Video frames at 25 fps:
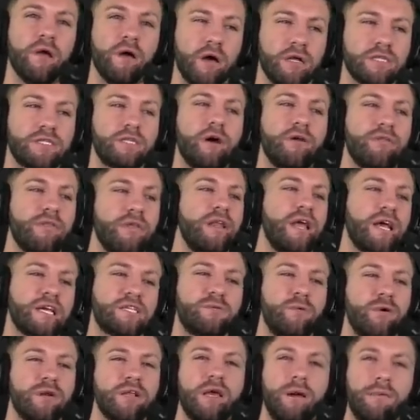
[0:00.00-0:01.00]
Let's go to the
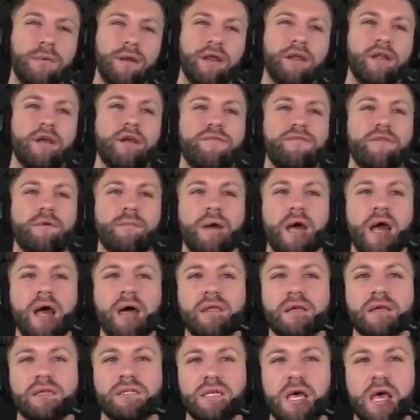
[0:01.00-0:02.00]
next one coming in here from
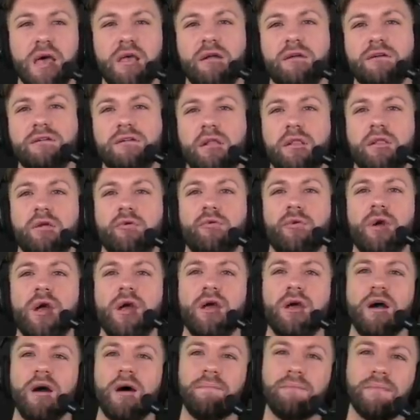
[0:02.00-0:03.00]
Alexander
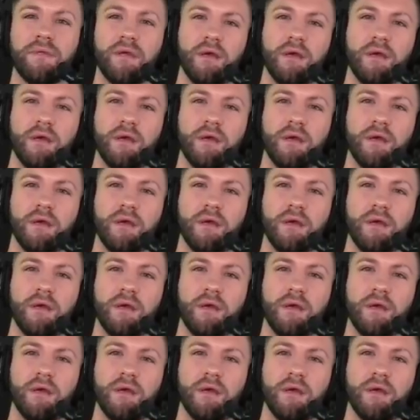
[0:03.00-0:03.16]
Delorea,